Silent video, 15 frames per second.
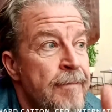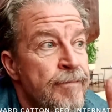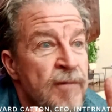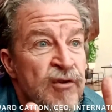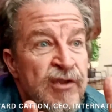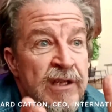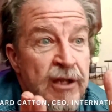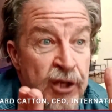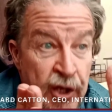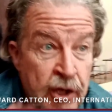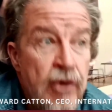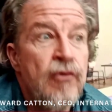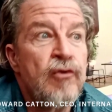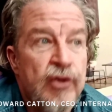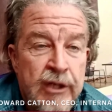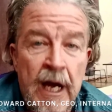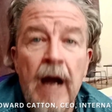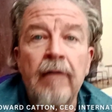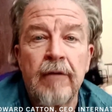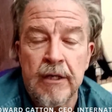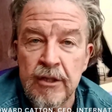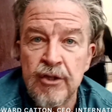You see the huge
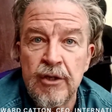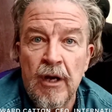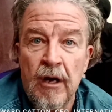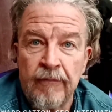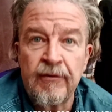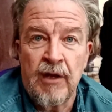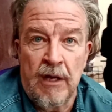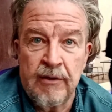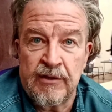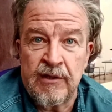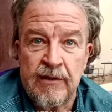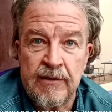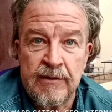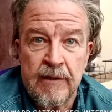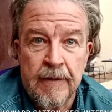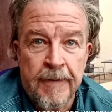courage of nurses